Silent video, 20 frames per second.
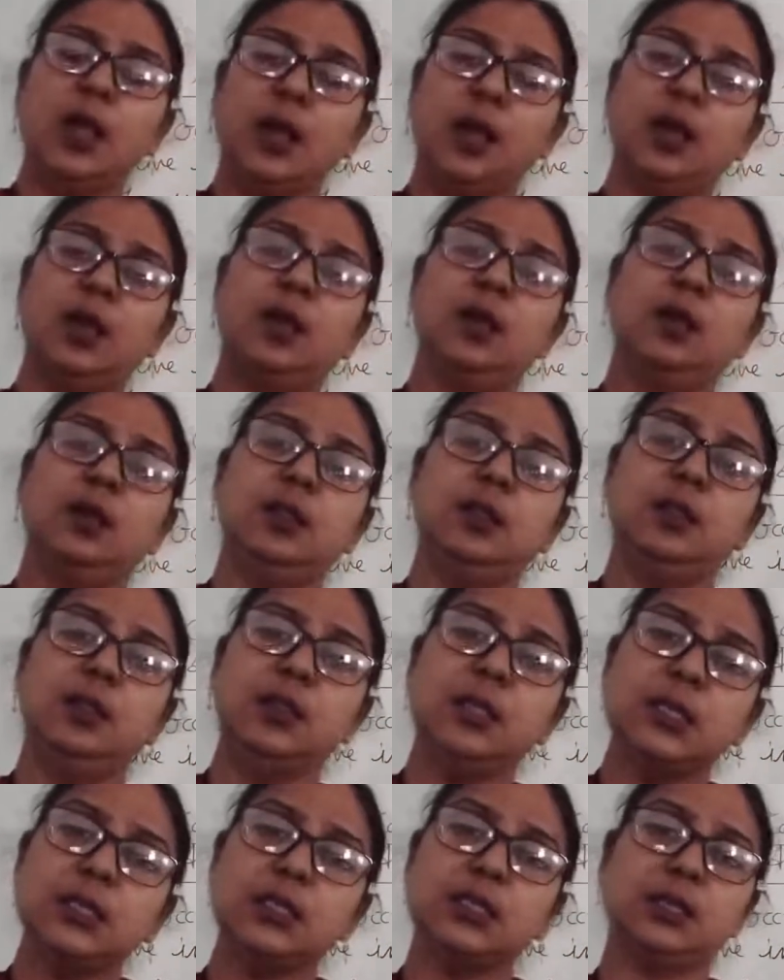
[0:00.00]

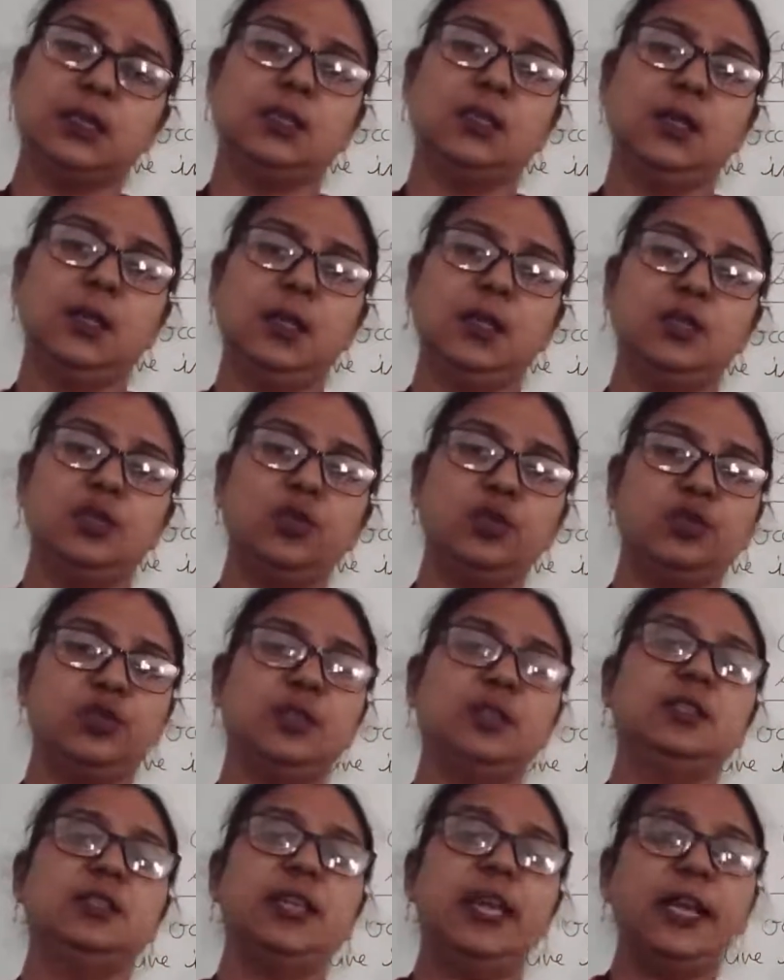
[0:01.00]
uh, this
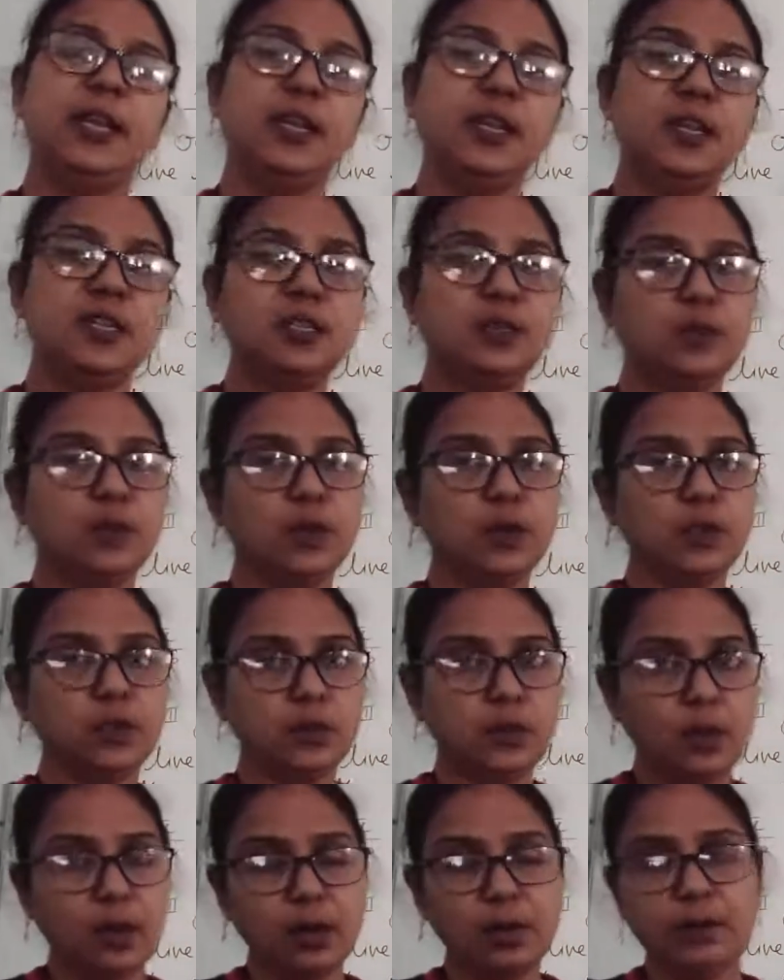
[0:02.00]
social scientist was
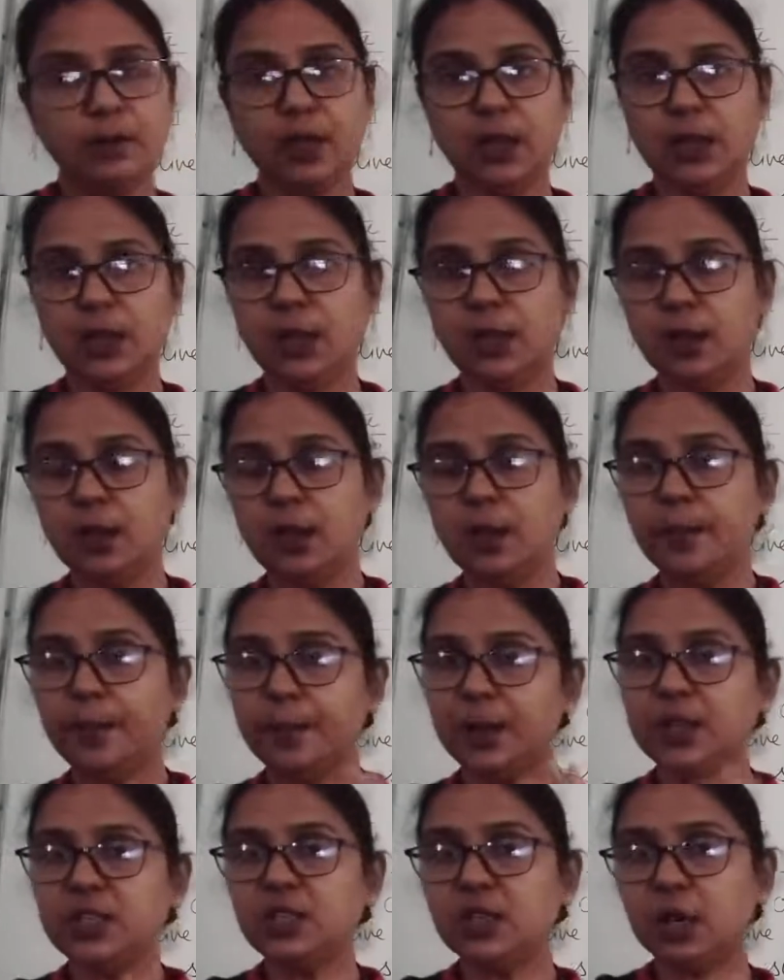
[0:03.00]
not very
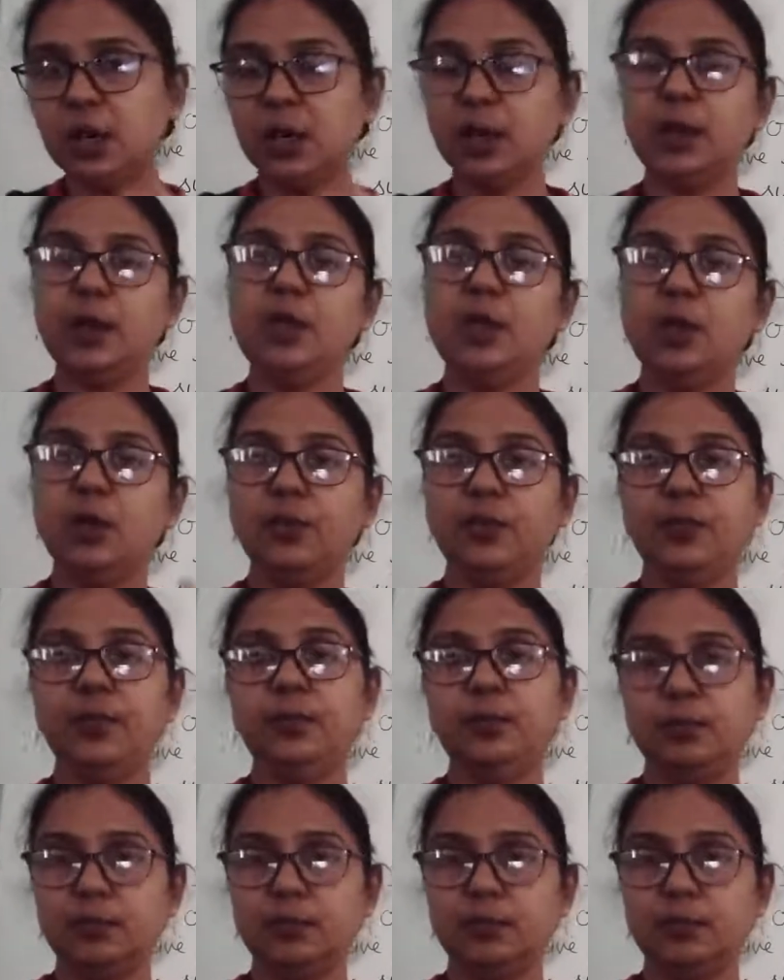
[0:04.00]
much agree of